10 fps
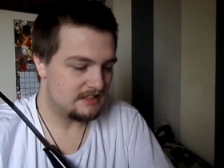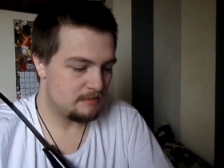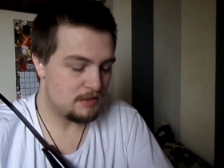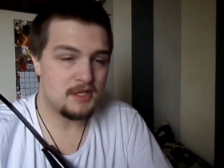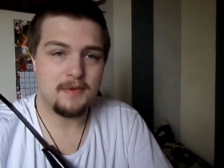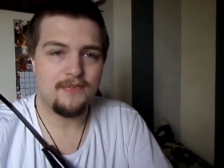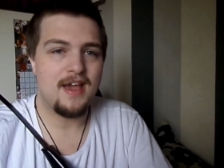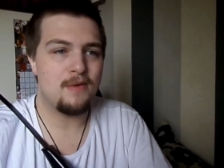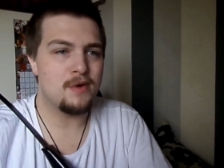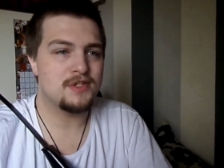but to be
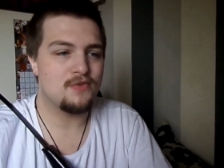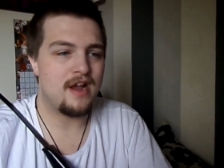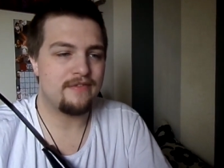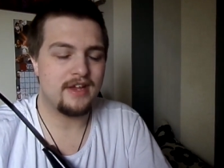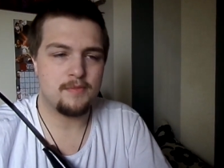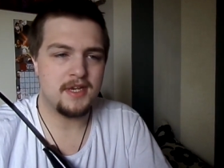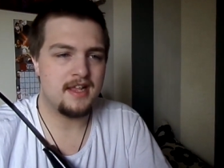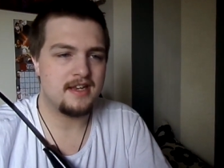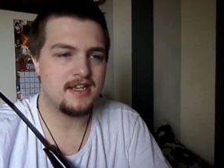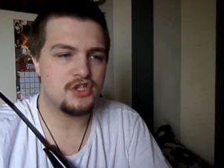fair, it was the right thing. I mean,
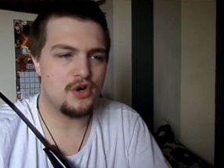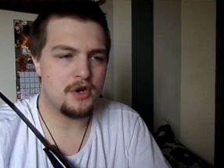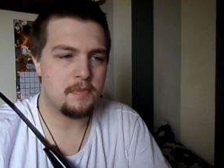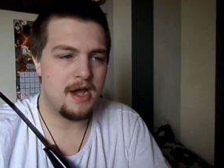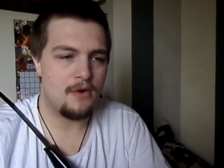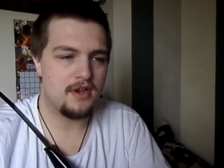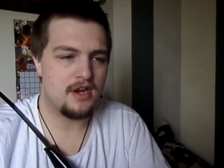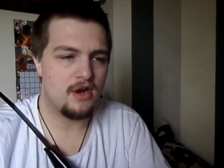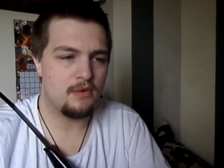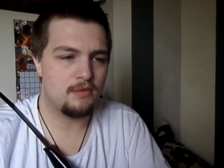they did talk about,
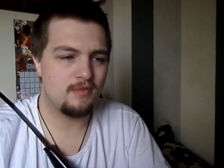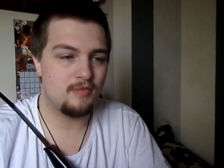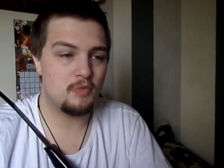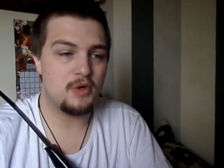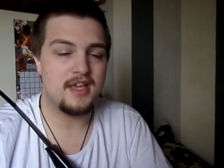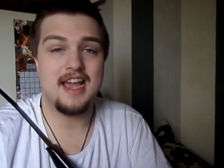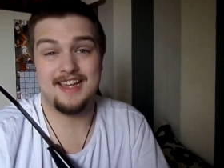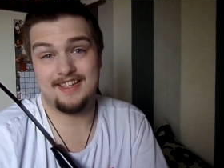you know, well, yeah,